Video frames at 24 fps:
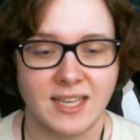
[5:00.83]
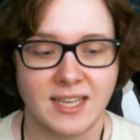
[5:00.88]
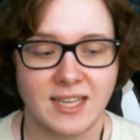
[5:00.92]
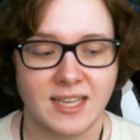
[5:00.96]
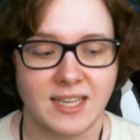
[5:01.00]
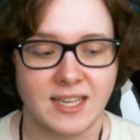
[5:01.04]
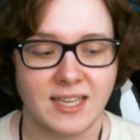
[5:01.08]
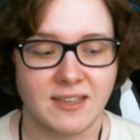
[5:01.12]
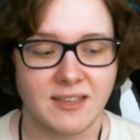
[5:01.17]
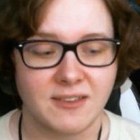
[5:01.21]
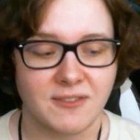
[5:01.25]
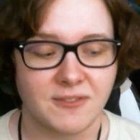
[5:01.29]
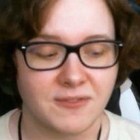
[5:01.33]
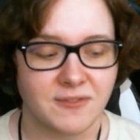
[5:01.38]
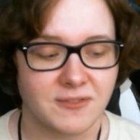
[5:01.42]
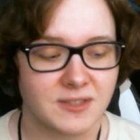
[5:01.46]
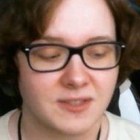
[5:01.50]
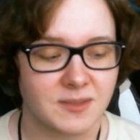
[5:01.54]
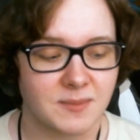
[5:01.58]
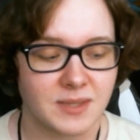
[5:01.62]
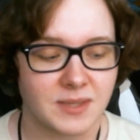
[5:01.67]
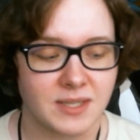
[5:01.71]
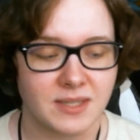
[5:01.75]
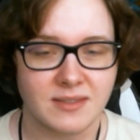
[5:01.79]
if
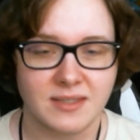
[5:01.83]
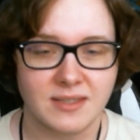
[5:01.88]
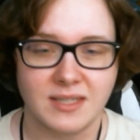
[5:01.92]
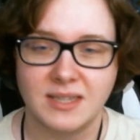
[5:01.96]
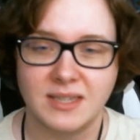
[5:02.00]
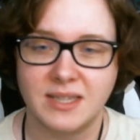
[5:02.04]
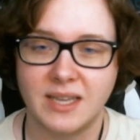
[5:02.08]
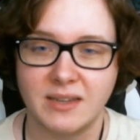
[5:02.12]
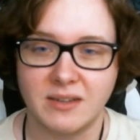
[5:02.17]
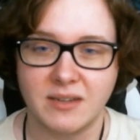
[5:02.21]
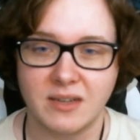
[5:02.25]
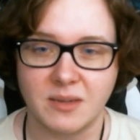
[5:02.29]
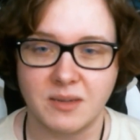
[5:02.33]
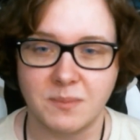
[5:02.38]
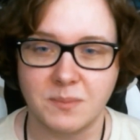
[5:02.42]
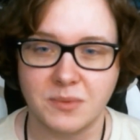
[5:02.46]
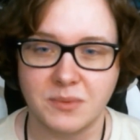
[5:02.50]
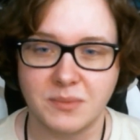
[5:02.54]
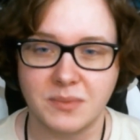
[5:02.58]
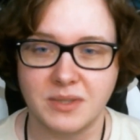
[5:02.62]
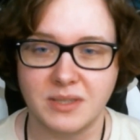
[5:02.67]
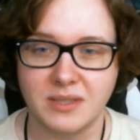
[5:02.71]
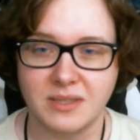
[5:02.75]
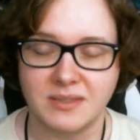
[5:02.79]
something doesn't line up
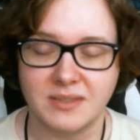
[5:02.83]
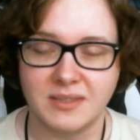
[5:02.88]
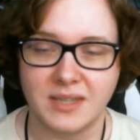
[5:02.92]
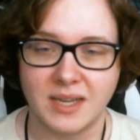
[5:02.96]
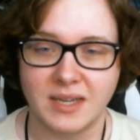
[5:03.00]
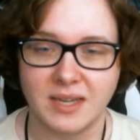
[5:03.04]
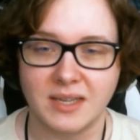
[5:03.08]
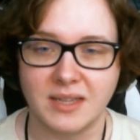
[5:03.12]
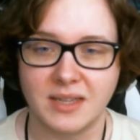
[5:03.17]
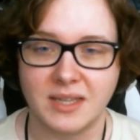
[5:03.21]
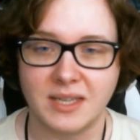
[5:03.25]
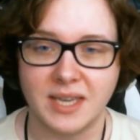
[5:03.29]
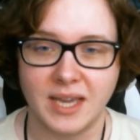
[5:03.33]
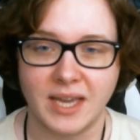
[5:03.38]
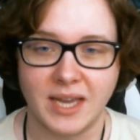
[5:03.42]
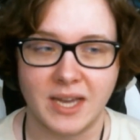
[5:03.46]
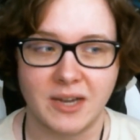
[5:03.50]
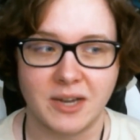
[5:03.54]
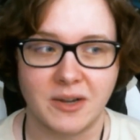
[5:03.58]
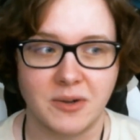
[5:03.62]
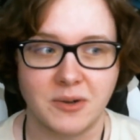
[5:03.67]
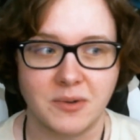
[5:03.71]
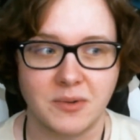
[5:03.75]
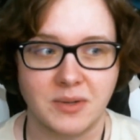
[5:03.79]
with exactly
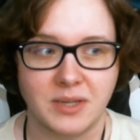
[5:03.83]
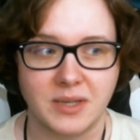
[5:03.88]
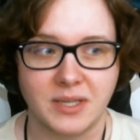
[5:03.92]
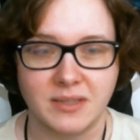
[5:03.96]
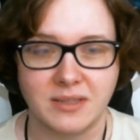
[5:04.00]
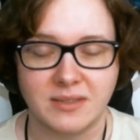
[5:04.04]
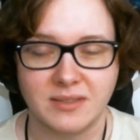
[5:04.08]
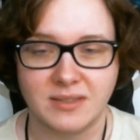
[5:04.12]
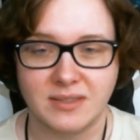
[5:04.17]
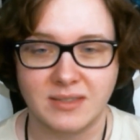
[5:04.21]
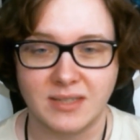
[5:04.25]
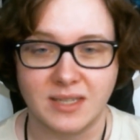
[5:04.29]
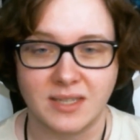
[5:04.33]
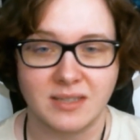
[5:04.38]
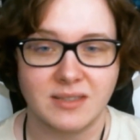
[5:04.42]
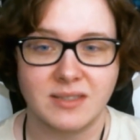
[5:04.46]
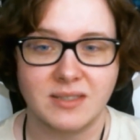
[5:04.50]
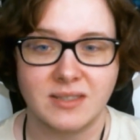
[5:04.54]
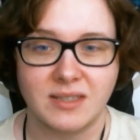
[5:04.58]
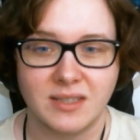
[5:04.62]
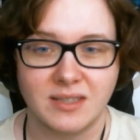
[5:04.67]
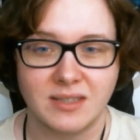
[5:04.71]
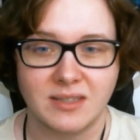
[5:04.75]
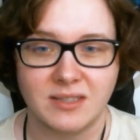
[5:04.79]
how it says
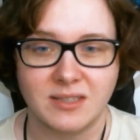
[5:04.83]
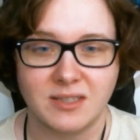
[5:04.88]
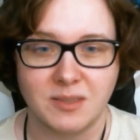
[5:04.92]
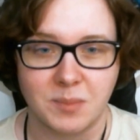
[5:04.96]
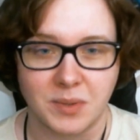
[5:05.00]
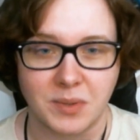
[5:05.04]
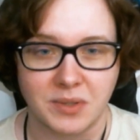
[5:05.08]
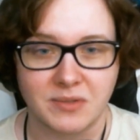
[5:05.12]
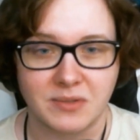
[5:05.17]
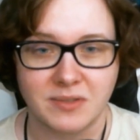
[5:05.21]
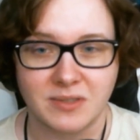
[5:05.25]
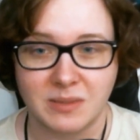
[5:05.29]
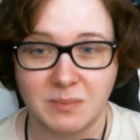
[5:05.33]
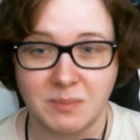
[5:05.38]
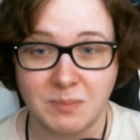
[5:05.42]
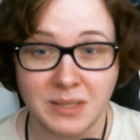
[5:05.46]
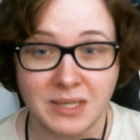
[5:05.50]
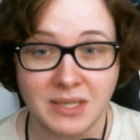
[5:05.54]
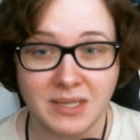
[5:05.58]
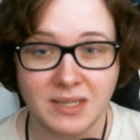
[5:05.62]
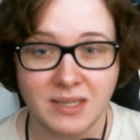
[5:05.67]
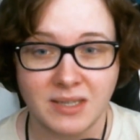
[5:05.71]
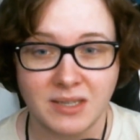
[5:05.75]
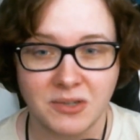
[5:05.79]
it's supposed to
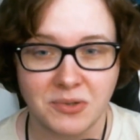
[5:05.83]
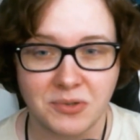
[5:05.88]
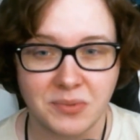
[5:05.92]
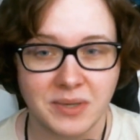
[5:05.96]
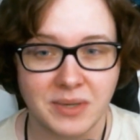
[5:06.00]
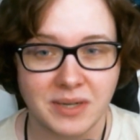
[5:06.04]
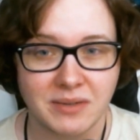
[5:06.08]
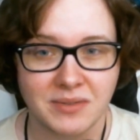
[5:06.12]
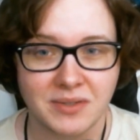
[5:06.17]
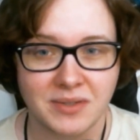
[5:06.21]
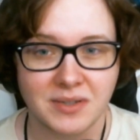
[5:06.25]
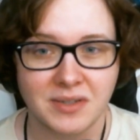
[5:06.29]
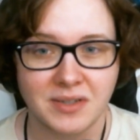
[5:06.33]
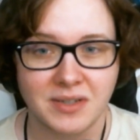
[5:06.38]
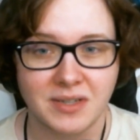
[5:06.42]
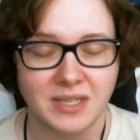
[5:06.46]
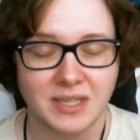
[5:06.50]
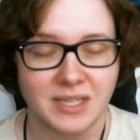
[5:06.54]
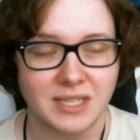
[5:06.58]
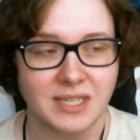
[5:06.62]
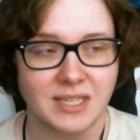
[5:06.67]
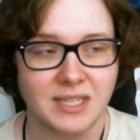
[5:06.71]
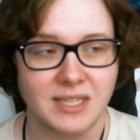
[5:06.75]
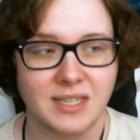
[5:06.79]
be or whatever
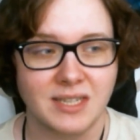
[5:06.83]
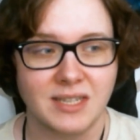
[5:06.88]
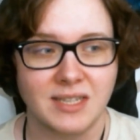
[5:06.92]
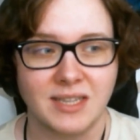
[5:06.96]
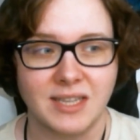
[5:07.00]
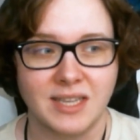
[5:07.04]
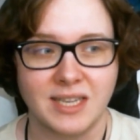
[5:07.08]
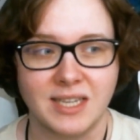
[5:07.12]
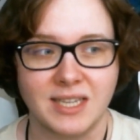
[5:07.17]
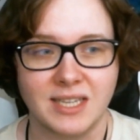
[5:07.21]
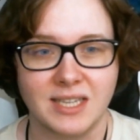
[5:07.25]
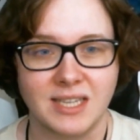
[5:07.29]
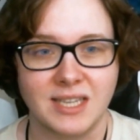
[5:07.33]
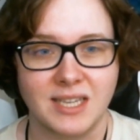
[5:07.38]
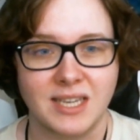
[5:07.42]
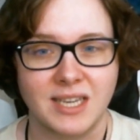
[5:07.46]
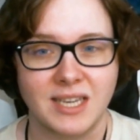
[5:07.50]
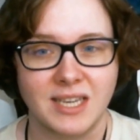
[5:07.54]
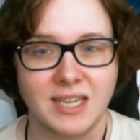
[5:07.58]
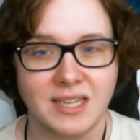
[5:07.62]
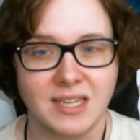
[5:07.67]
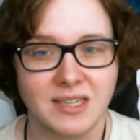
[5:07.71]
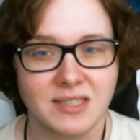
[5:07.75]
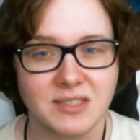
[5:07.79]
in like
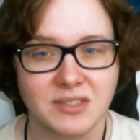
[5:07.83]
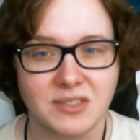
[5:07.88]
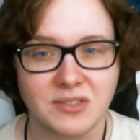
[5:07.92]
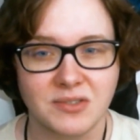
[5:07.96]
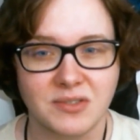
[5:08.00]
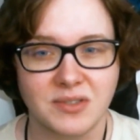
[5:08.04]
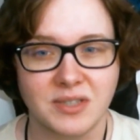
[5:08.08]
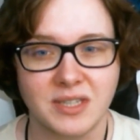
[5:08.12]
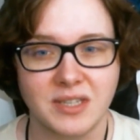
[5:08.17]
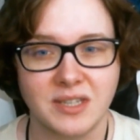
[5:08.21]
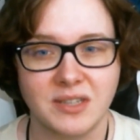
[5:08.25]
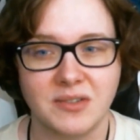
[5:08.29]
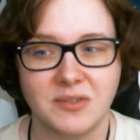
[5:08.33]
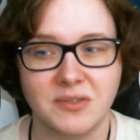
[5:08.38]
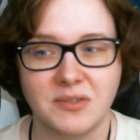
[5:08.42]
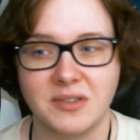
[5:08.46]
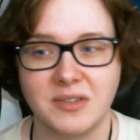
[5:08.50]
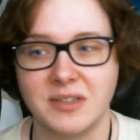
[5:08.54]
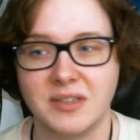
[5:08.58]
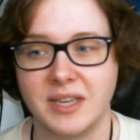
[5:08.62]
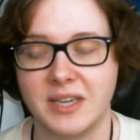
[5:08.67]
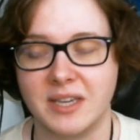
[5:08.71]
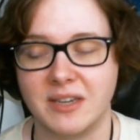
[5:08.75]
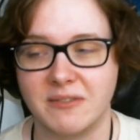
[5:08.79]
history or
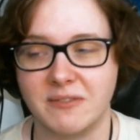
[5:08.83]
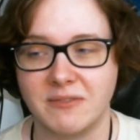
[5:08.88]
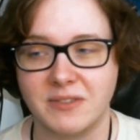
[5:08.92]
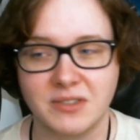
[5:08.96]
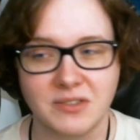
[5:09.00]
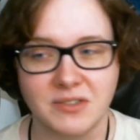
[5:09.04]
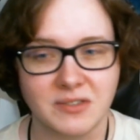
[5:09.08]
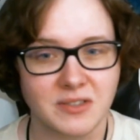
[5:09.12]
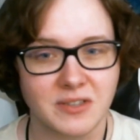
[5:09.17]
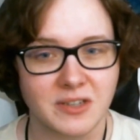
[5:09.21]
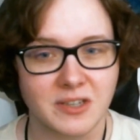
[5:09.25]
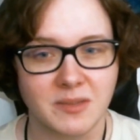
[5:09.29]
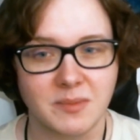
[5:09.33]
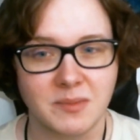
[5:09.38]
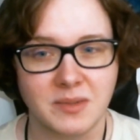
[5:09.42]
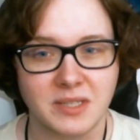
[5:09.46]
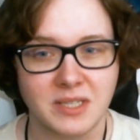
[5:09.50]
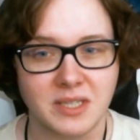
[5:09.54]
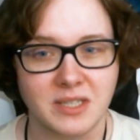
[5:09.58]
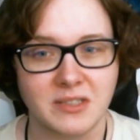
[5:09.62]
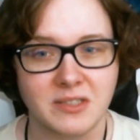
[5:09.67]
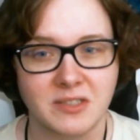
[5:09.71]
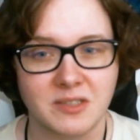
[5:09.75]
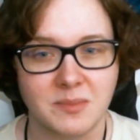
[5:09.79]
like official
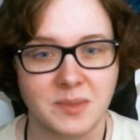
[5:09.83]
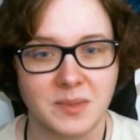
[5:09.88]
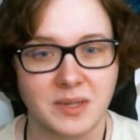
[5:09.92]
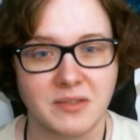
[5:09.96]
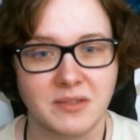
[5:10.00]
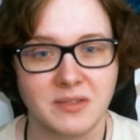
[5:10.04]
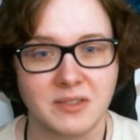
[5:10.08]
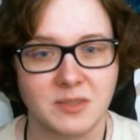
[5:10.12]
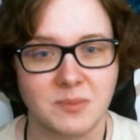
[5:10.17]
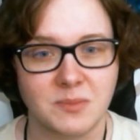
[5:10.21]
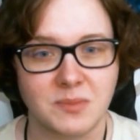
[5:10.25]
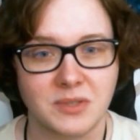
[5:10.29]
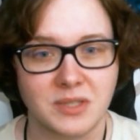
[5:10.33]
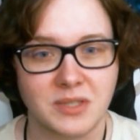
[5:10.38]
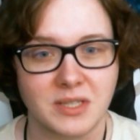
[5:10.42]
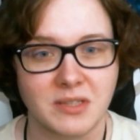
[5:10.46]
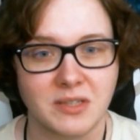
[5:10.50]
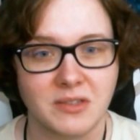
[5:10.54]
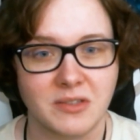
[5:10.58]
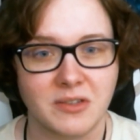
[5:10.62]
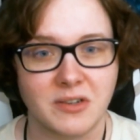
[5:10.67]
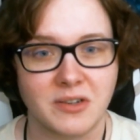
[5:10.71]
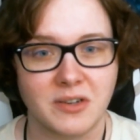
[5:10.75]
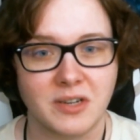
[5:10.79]
documentation about this
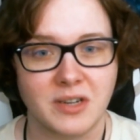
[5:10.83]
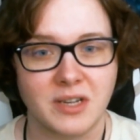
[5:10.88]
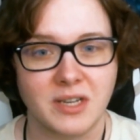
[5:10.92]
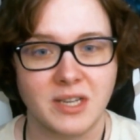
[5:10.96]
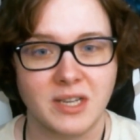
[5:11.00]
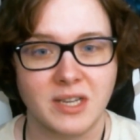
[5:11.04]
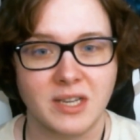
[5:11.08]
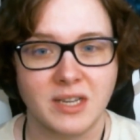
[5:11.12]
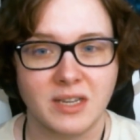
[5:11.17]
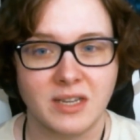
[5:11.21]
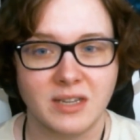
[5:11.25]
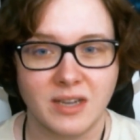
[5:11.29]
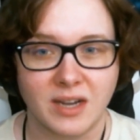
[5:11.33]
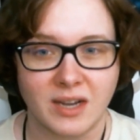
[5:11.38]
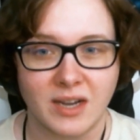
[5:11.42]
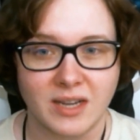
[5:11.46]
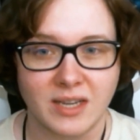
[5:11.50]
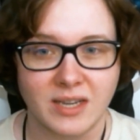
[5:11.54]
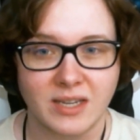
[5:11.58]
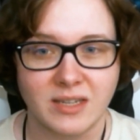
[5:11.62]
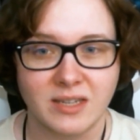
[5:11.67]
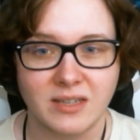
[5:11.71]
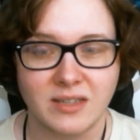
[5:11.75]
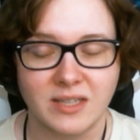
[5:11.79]
particular
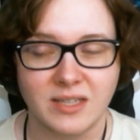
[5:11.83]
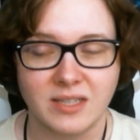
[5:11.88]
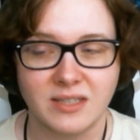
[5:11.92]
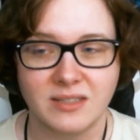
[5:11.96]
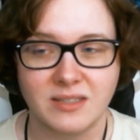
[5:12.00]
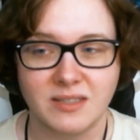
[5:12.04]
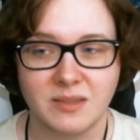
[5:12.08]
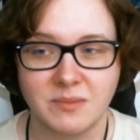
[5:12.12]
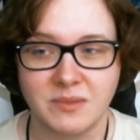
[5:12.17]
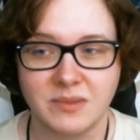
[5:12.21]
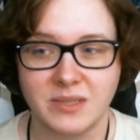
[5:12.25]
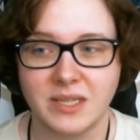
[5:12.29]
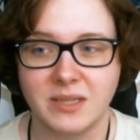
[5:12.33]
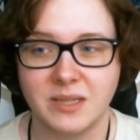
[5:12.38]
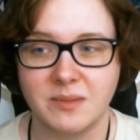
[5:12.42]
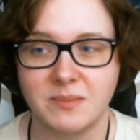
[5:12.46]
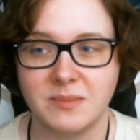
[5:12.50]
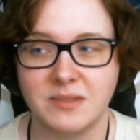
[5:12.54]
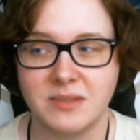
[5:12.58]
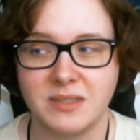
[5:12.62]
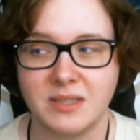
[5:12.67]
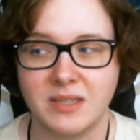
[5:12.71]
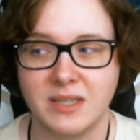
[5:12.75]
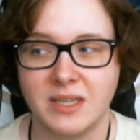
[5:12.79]
guide, like
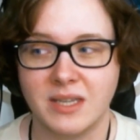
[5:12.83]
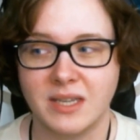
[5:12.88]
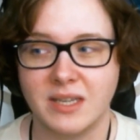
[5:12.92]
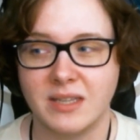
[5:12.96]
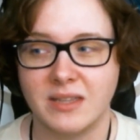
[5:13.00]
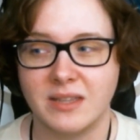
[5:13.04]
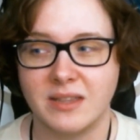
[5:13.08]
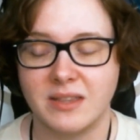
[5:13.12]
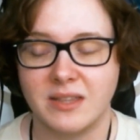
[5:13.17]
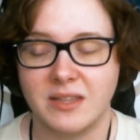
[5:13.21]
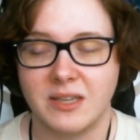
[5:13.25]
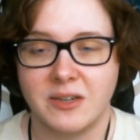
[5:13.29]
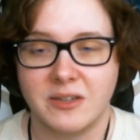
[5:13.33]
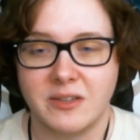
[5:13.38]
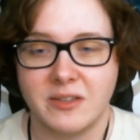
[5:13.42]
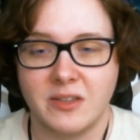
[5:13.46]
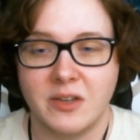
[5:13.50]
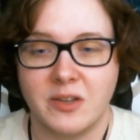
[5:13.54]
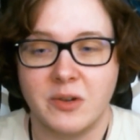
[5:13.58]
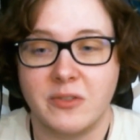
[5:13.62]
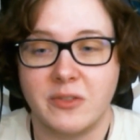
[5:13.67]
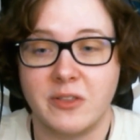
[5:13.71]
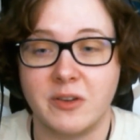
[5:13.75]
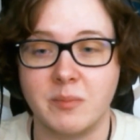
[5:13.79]
sometimes they're
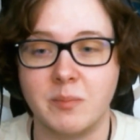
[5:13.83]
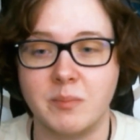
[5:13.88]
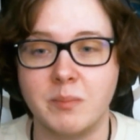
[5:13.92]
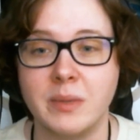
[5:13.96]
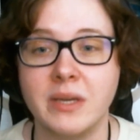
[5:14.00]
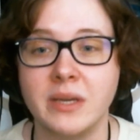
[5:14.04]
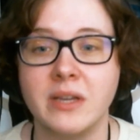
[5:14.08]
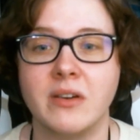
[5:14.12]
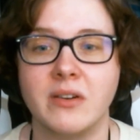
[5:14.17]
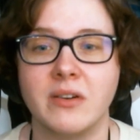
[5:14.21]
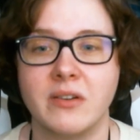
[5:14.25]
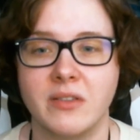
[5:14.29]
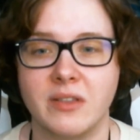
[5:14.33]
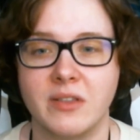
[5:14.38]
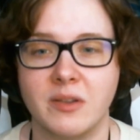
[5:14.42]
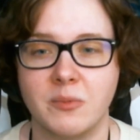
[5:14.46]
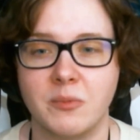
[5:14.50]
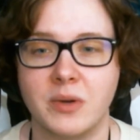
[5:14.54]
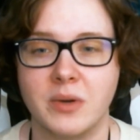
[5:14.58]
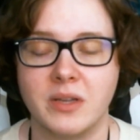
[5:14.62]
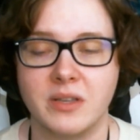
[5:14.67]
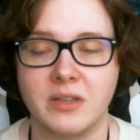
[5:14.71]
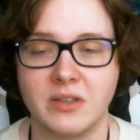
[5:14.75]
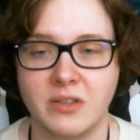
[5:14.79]
bigger than
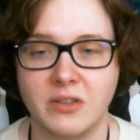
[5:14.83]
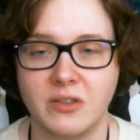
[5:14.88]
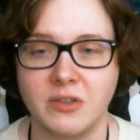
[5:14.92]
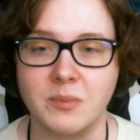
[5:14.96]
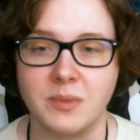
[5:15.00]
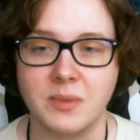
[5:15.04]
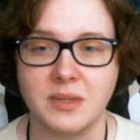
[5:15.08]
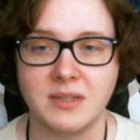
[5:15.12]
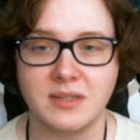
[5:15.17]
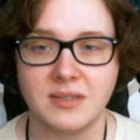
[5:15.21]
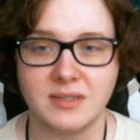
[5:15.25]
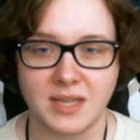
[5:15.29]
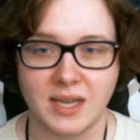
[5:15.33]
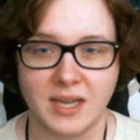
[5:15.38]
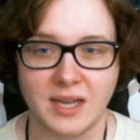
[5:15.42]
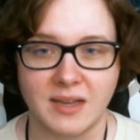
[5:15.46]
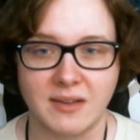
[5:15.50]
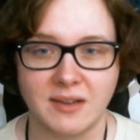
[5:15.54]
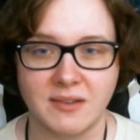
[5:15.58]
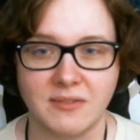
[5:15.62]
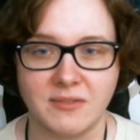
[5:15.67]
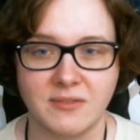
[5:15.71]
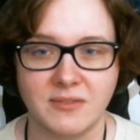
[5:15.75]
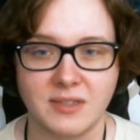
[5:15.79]
what humans
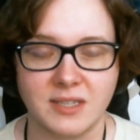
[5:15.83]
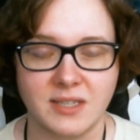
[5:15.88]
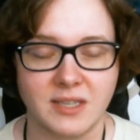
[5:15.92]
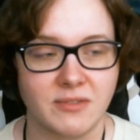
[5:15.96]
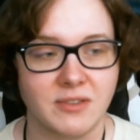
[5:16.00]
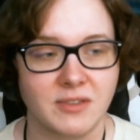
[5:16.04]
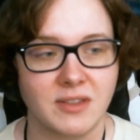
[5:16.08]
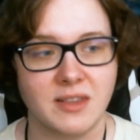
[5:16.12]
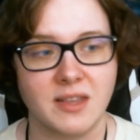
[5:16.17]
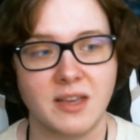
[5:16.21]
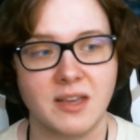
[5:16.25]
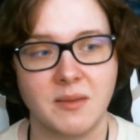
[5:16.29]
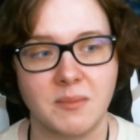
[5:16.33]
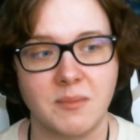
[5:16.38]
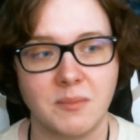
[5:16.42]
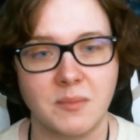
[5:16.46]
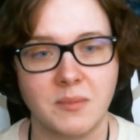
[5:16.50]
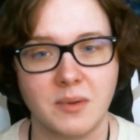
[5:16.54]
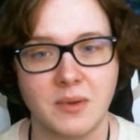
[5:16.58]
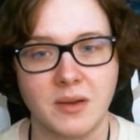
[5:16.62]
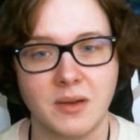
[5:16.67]
have given them,